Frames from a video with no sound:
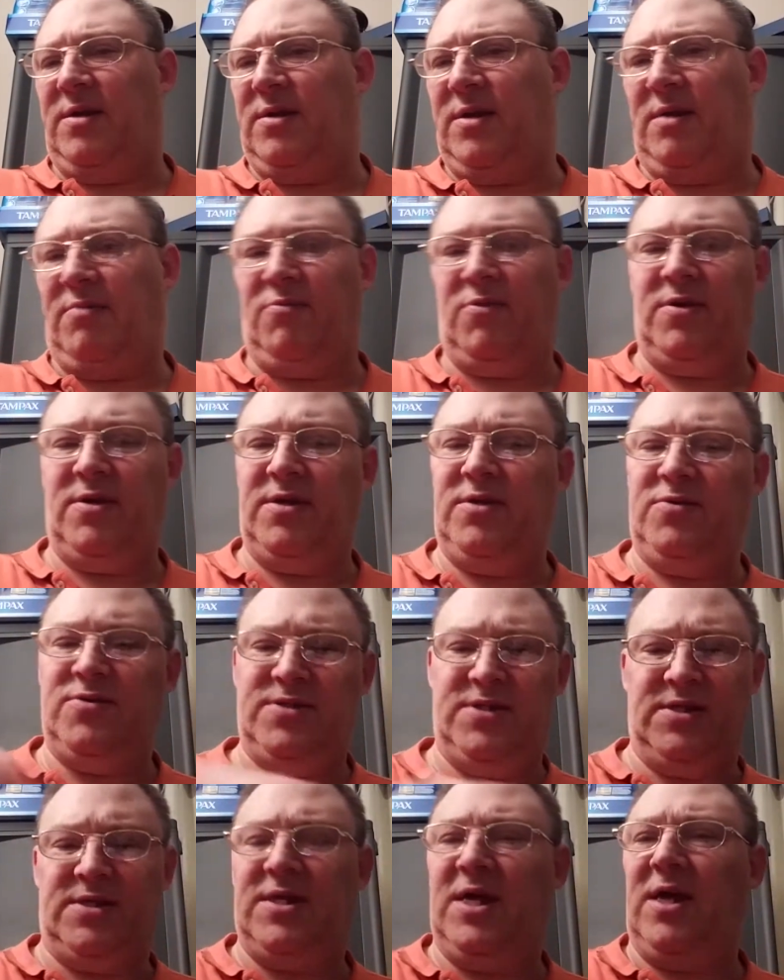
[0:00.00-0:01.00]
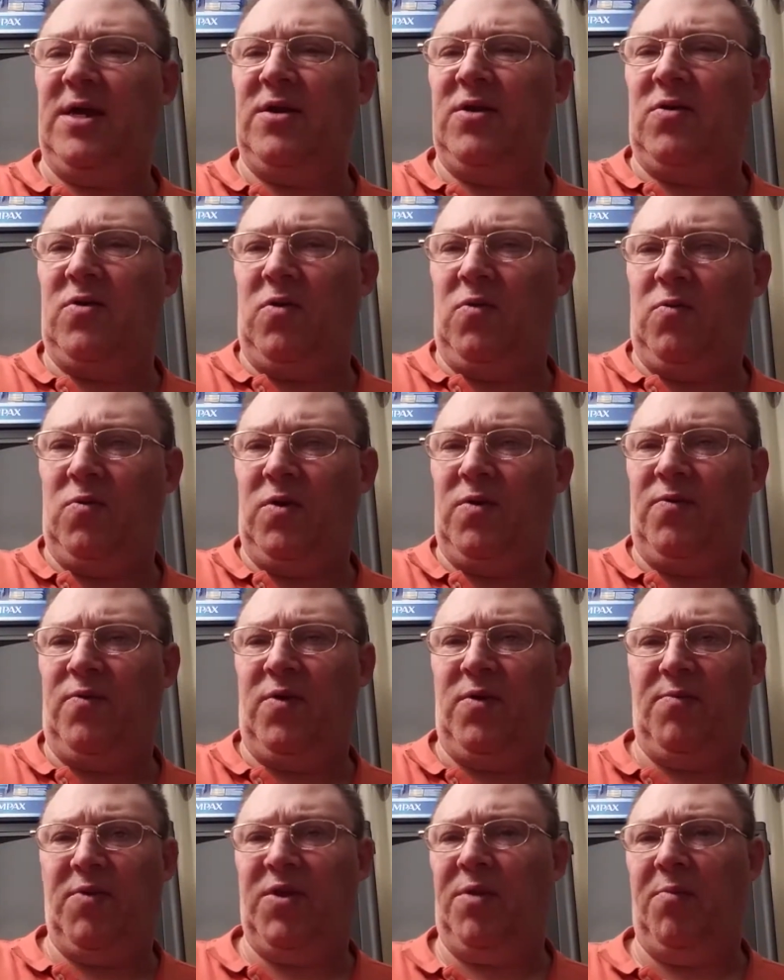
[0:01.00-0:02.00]
want to use the technical word for
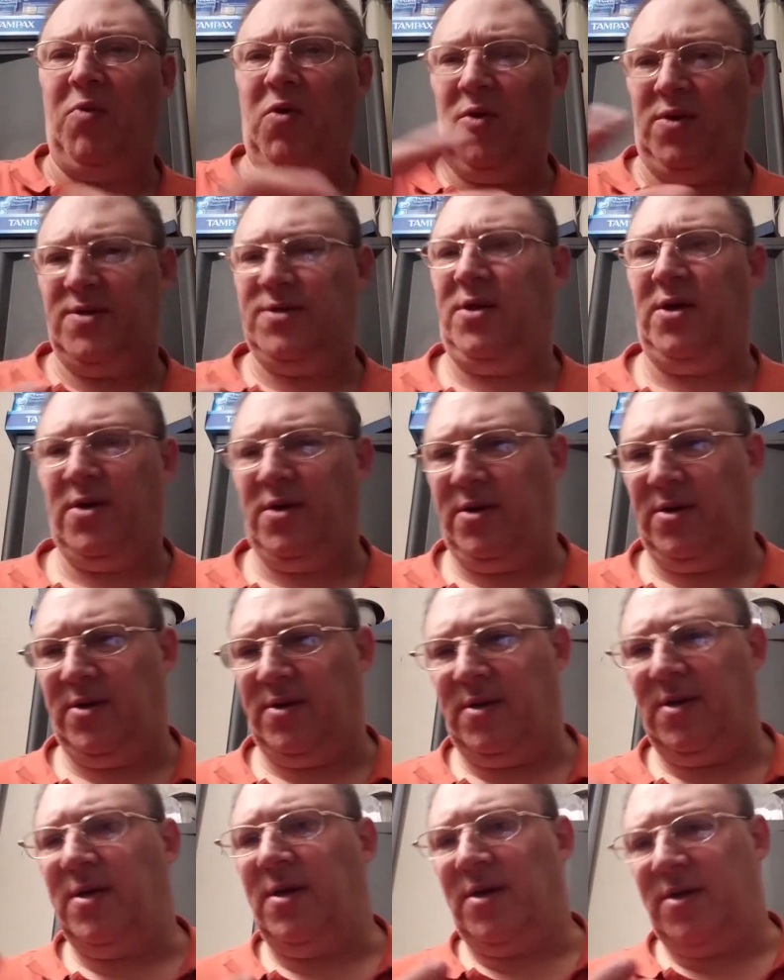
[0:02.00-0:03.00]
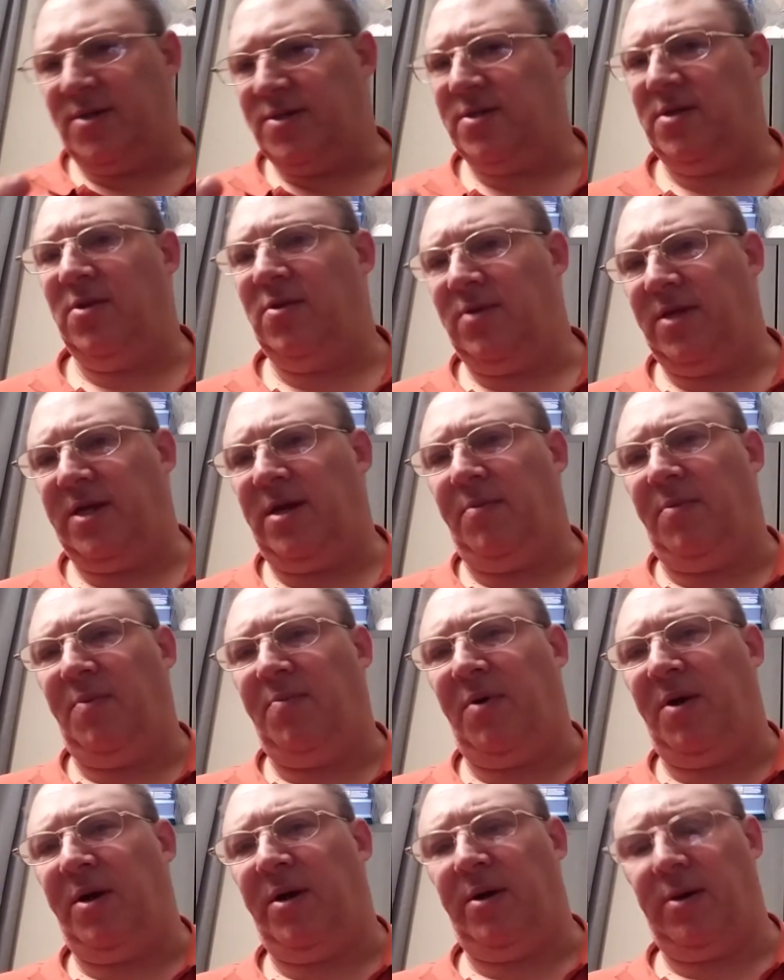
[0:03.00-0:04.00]
it, but the bullet's starting to slowly come
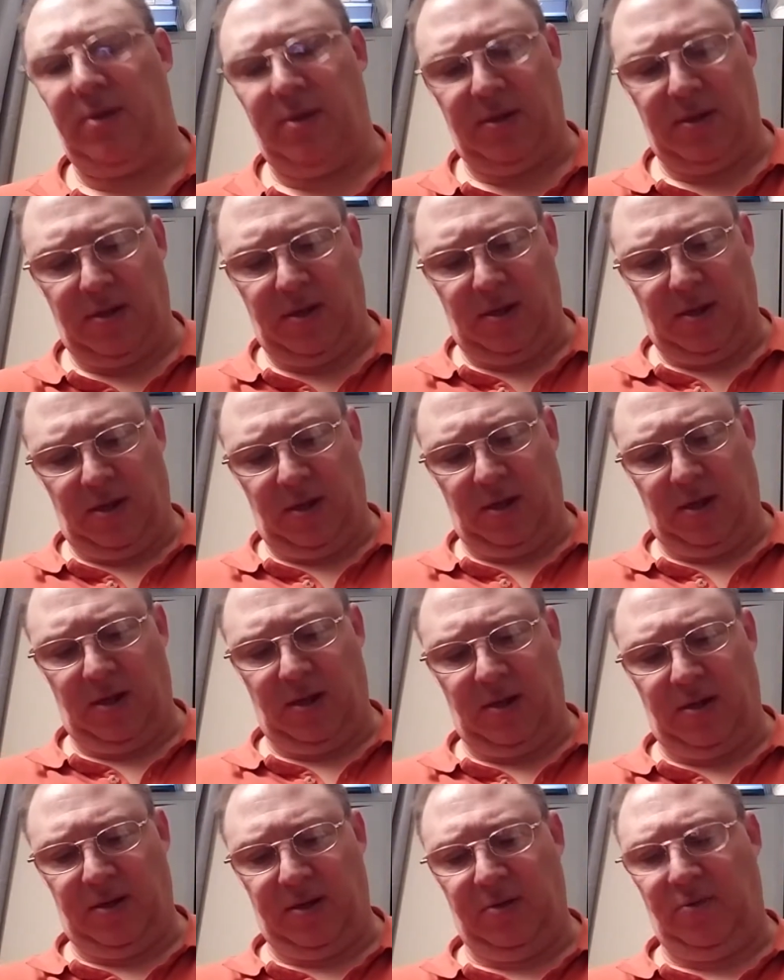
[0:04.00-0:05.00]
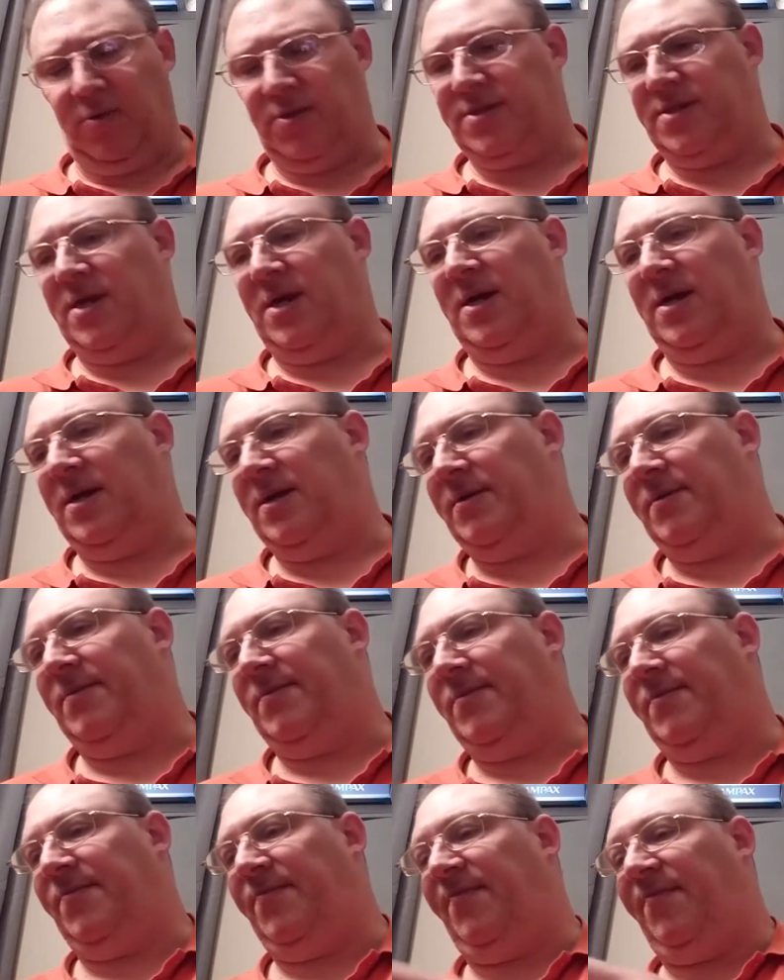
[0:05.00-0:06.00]
apart. It was not
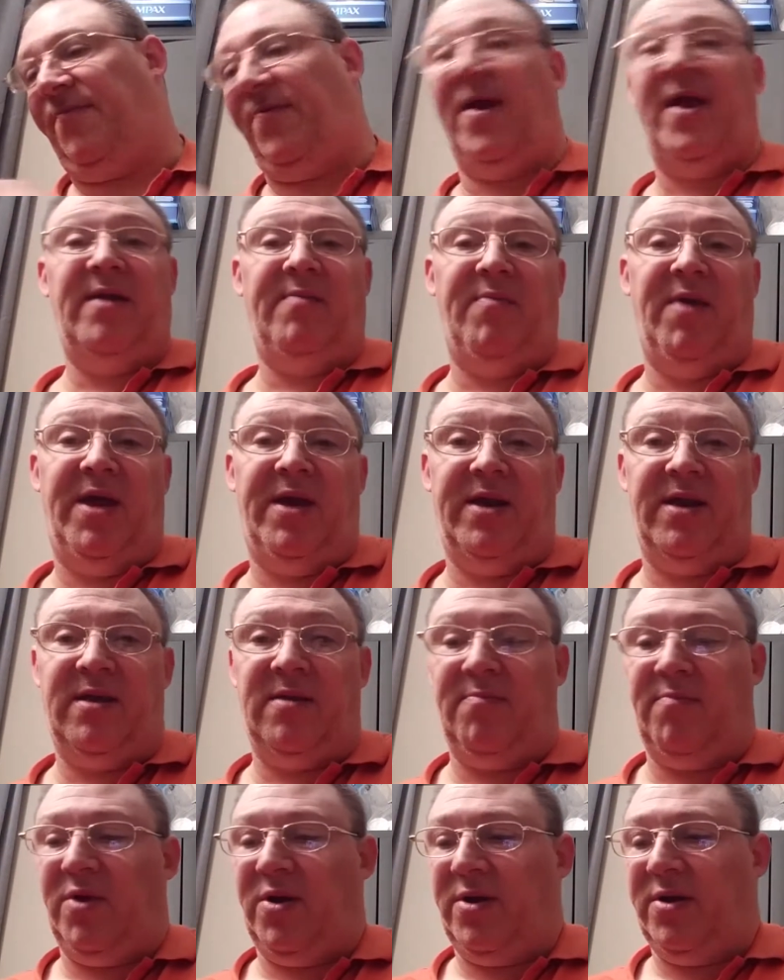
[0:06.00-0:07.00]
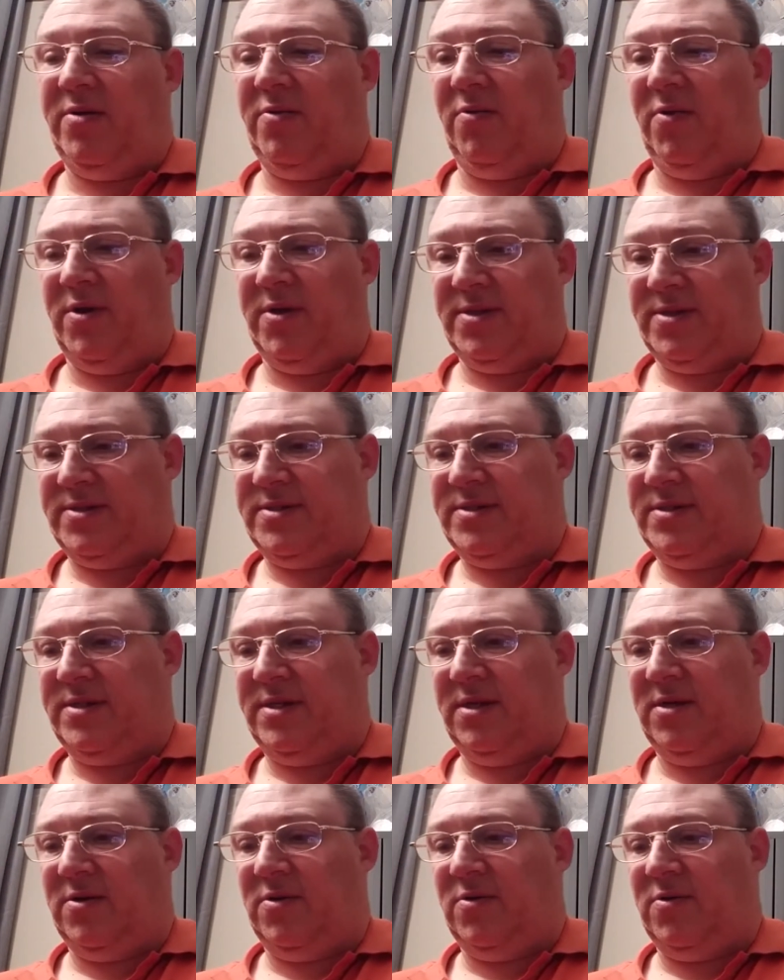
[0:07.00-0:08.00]
fragmenting, but it was,
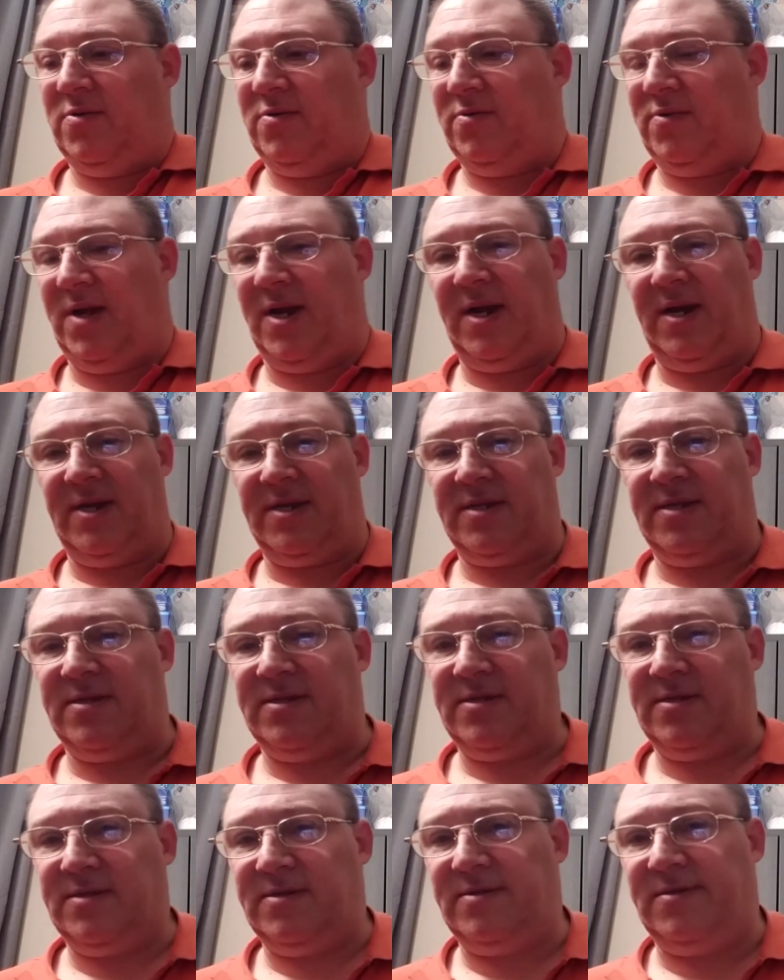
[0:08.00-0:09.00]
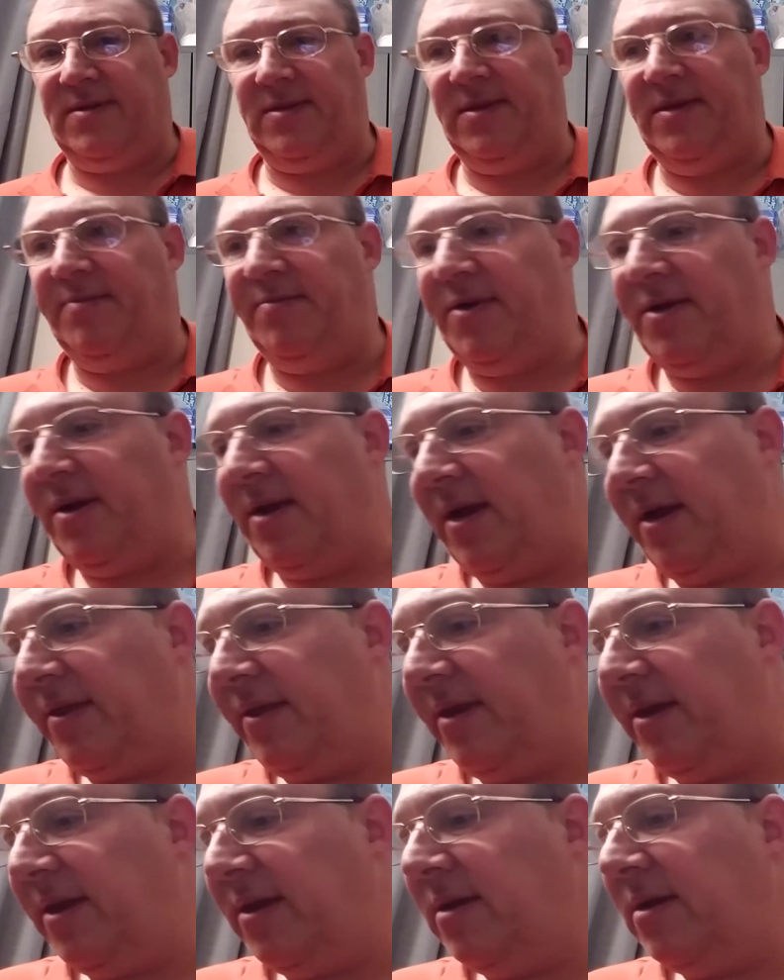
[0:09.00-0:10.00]
you know, at its limit, I
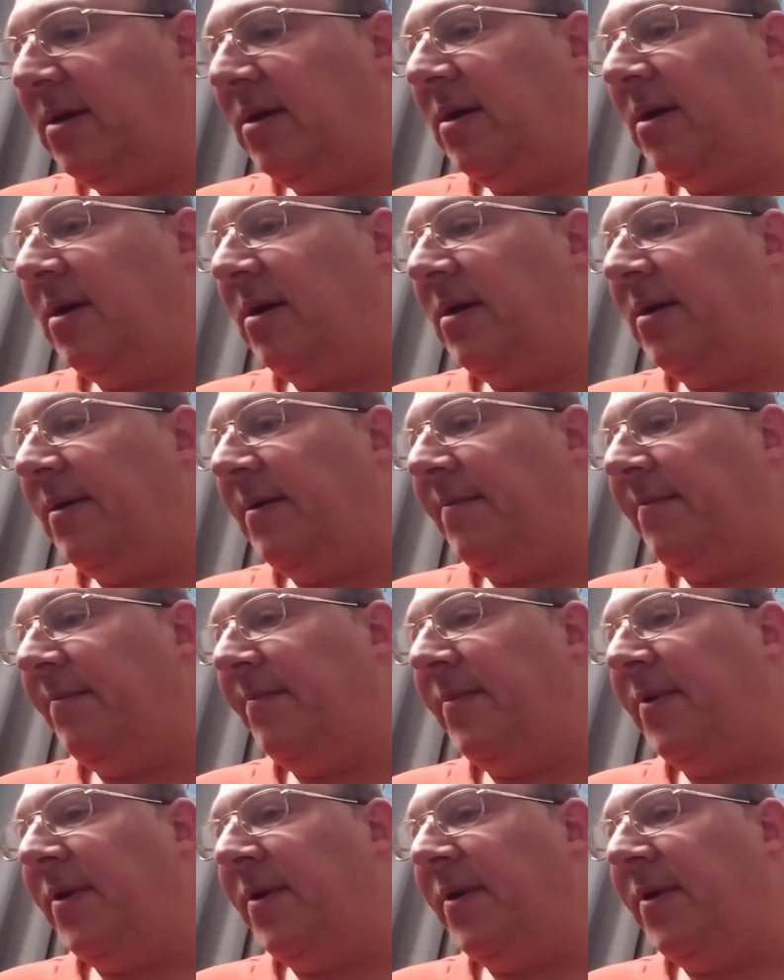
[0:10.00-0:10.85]
think. I